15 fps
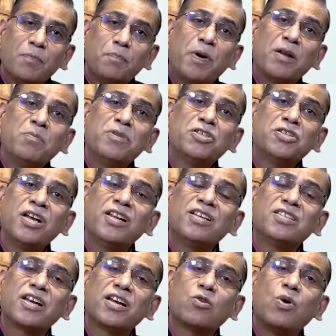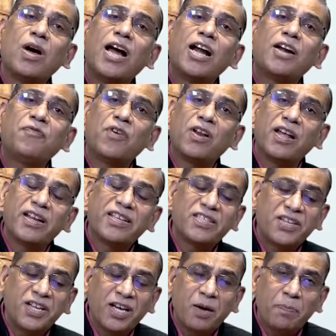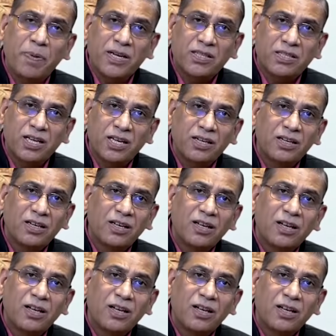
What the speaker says: Permission is required for arresting a person.